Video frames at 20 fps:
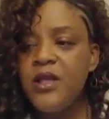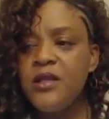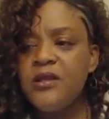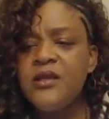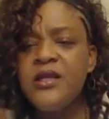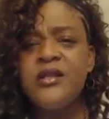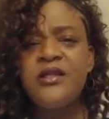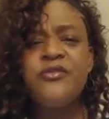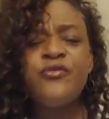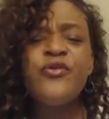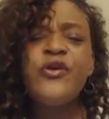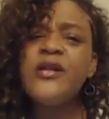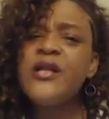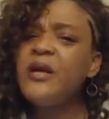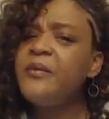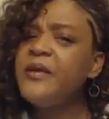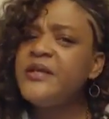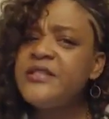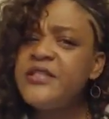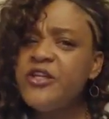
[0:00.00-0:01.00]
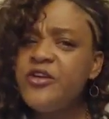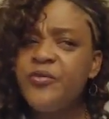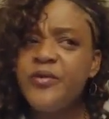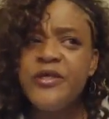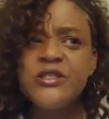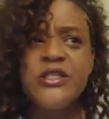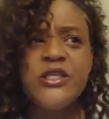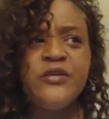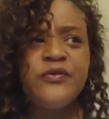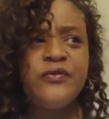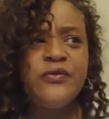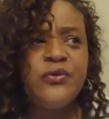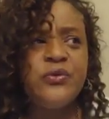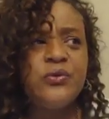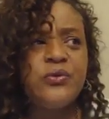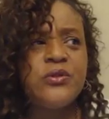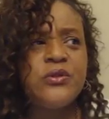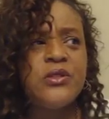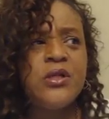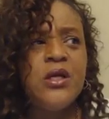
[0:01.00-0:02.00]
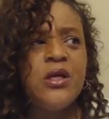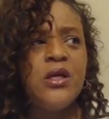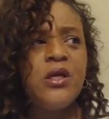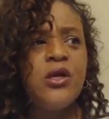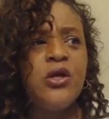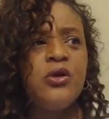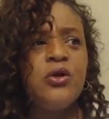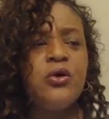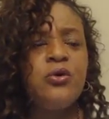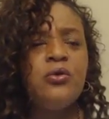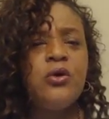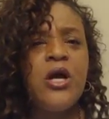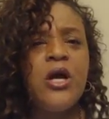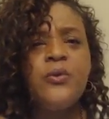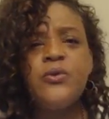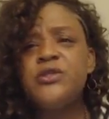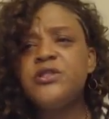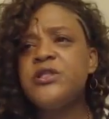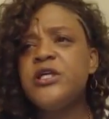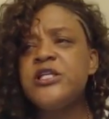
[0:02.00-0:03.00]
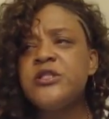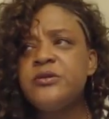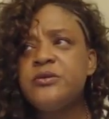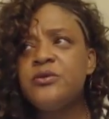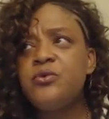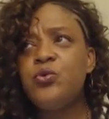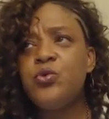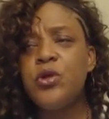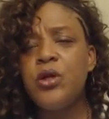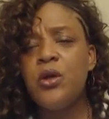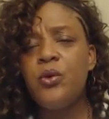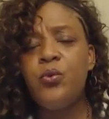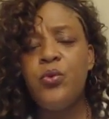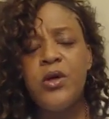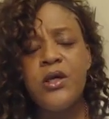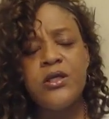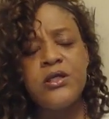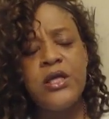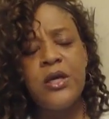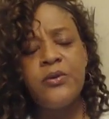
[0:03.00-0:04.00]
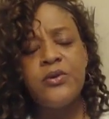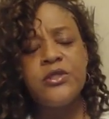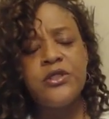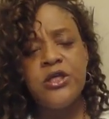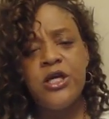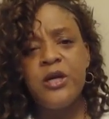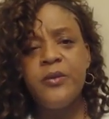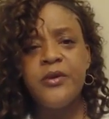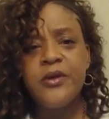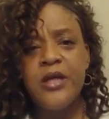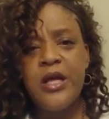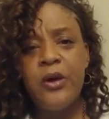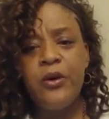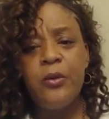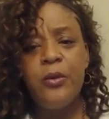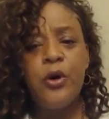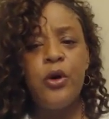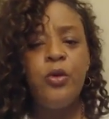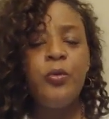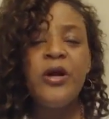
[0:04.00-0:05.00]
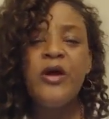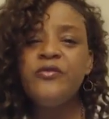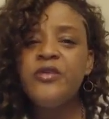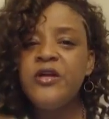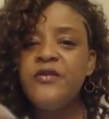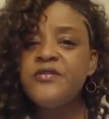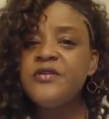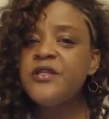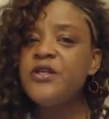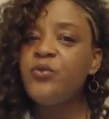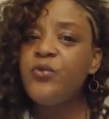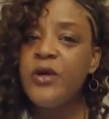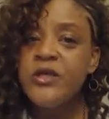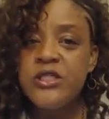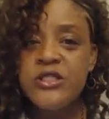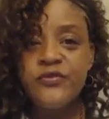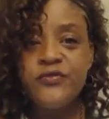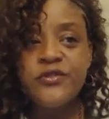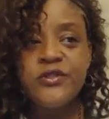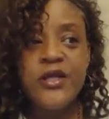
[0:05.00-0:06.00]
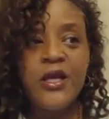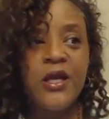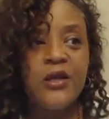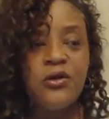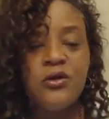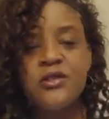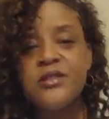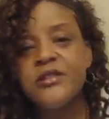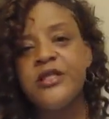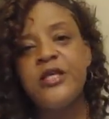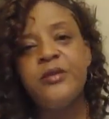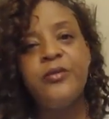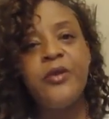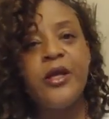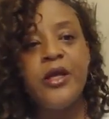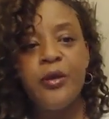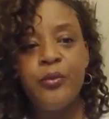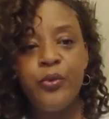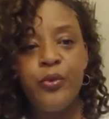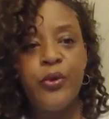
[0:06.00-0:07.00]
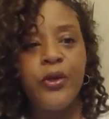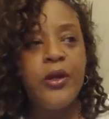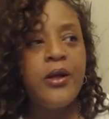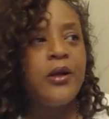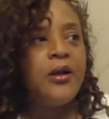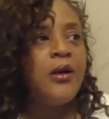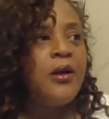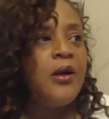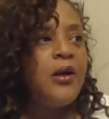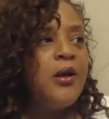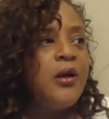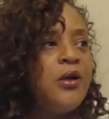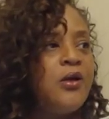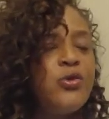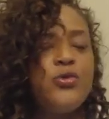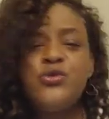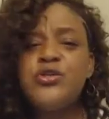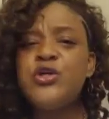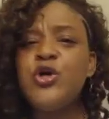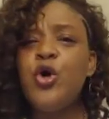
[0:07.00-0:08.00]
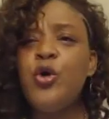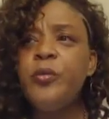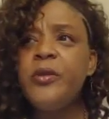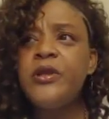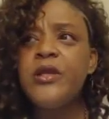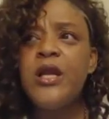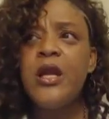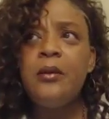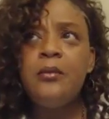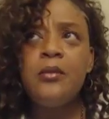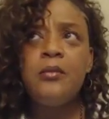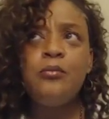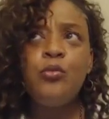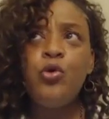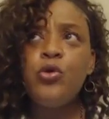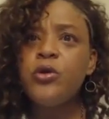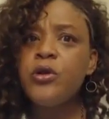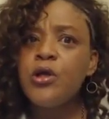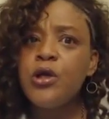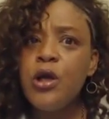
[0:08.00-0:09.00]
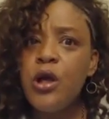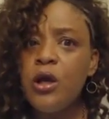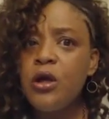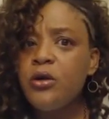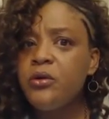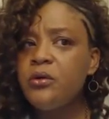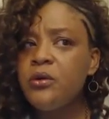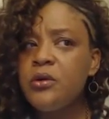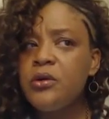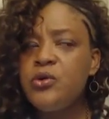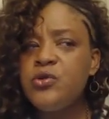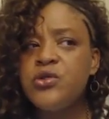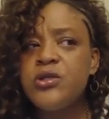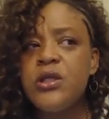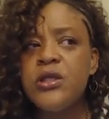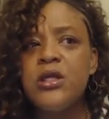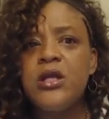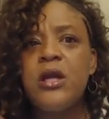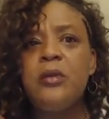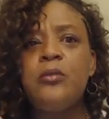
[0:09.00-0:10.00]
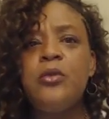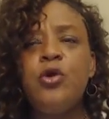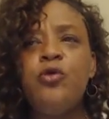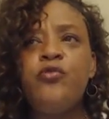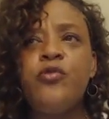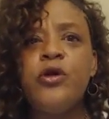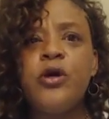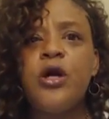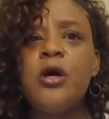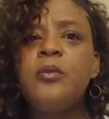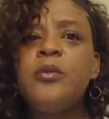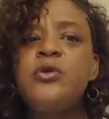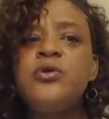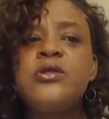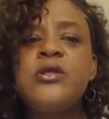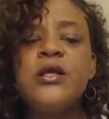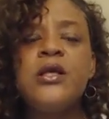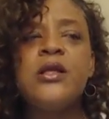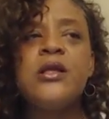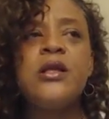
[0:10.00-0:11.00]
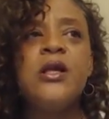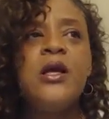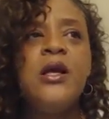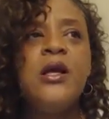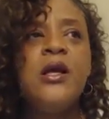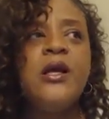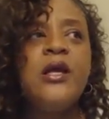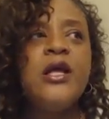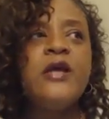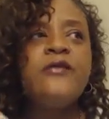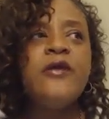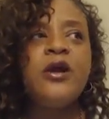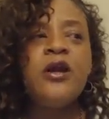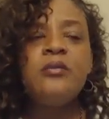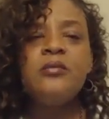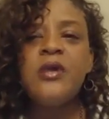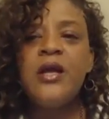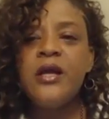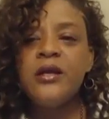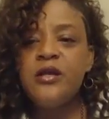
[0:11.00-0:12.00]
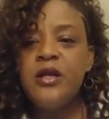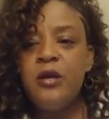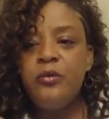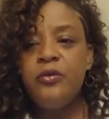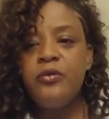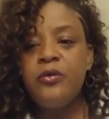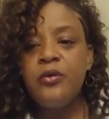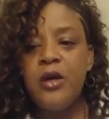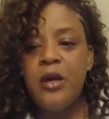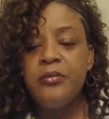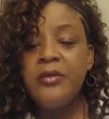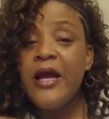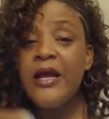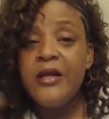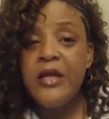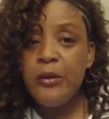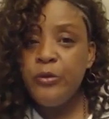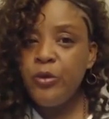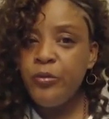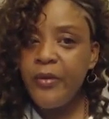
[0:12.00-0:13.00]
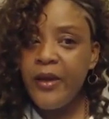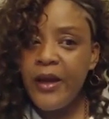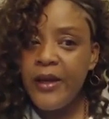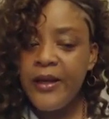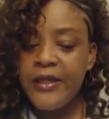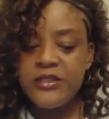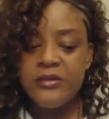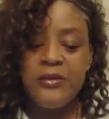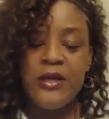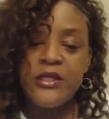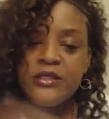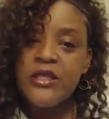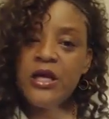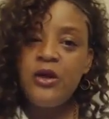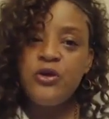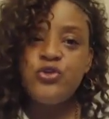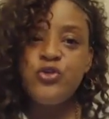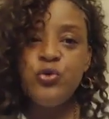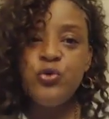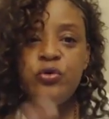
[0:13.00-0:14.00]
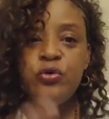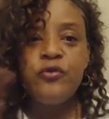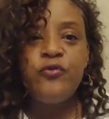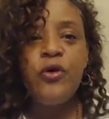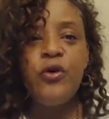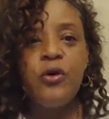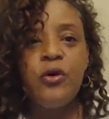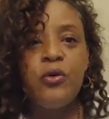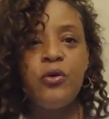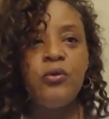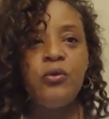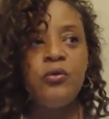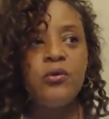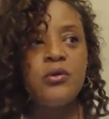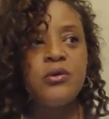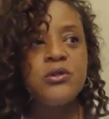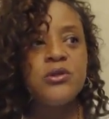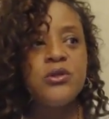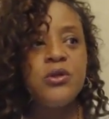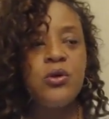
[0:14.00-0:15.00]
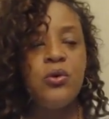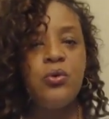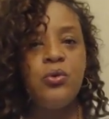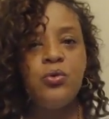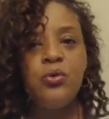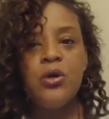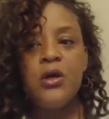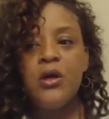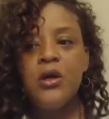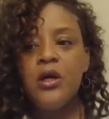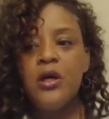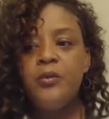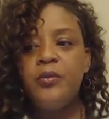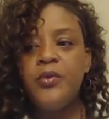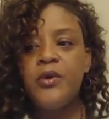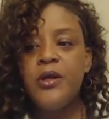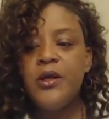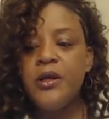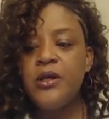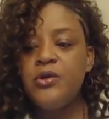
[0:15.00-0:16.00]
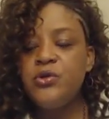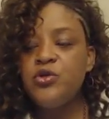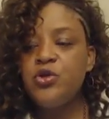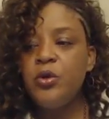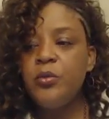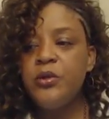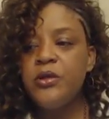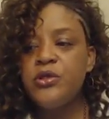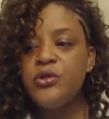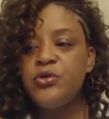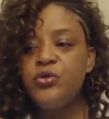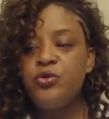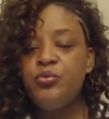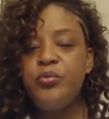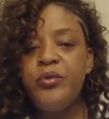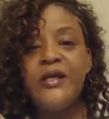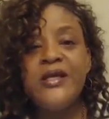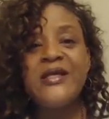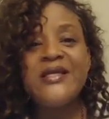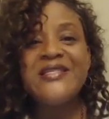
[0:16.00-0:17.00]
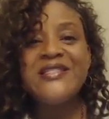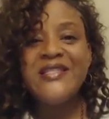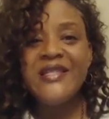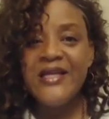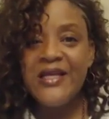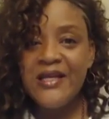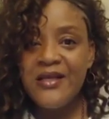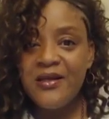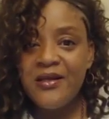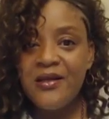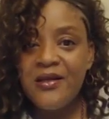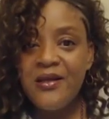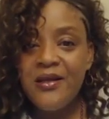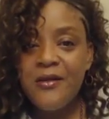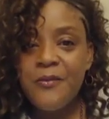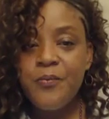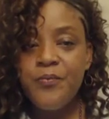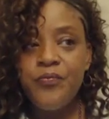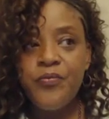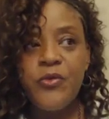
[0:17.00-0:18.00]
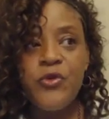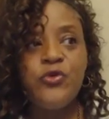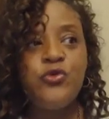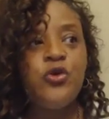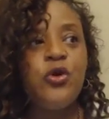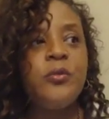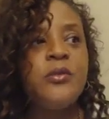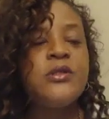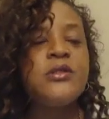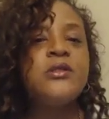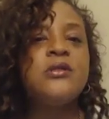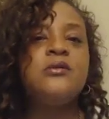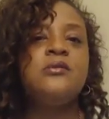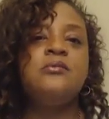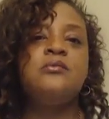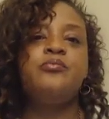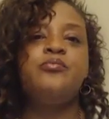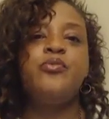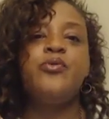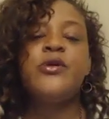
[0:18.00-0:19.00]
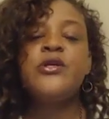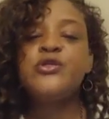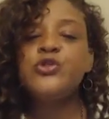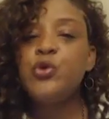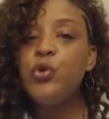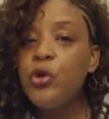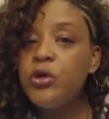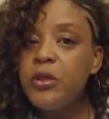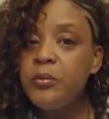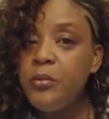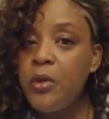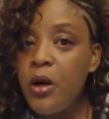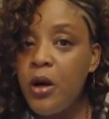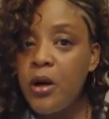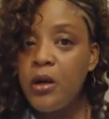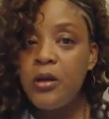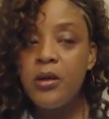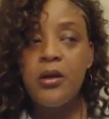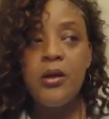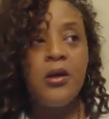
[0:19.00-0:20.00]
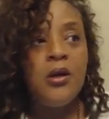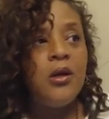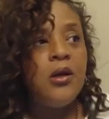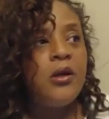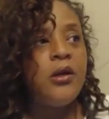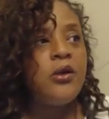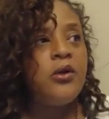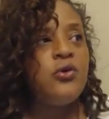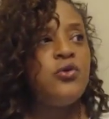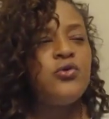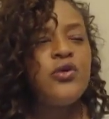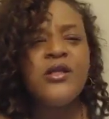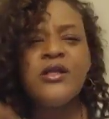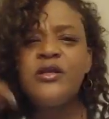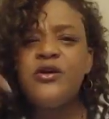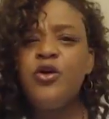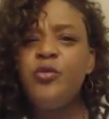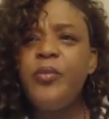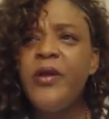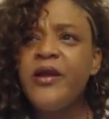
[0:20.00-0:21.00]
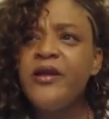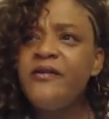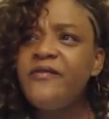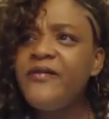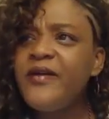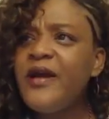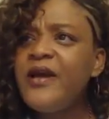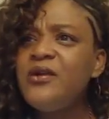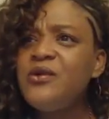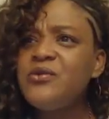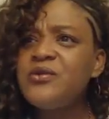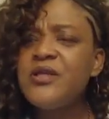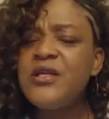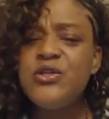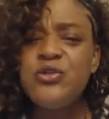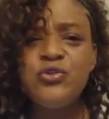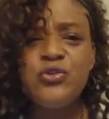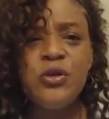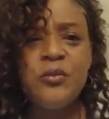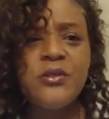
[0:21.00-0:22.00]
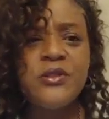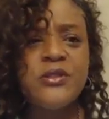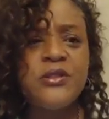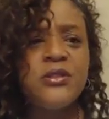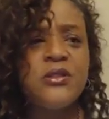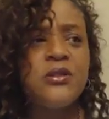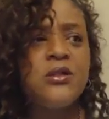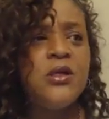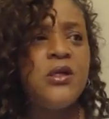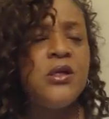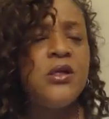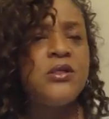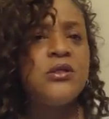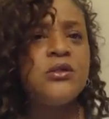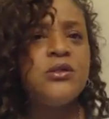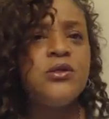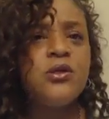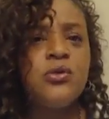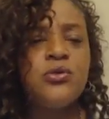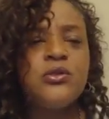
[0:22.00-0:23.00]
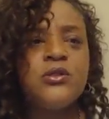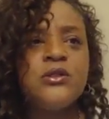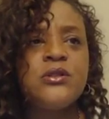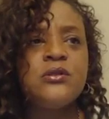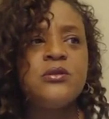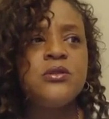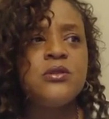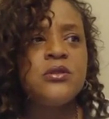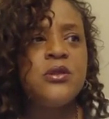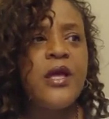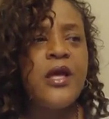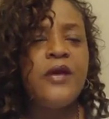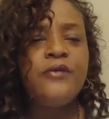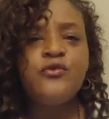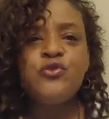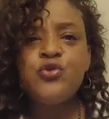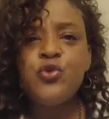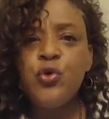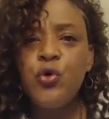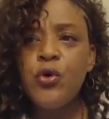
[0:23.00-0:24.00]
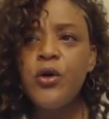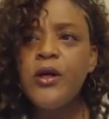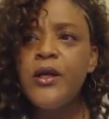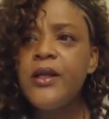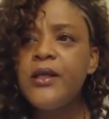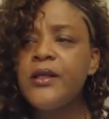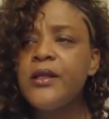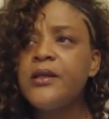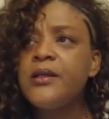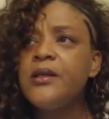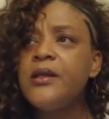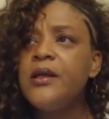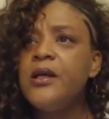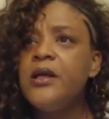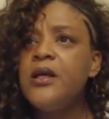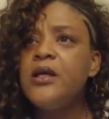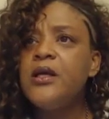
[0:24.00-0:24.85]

not to fret not myself because of evildoers. I was young, but now I'm old, but I've never seen the righteous forsaken or the seed begging bread. You told me that I'm more than a conqueror. You said that I'm overcomer. You said if I'm not double-minded because I'm not tossed to and fro. So, but you told me to be content. You told me to press toward the mark. You got to go back and find those things. You told me to have joy and,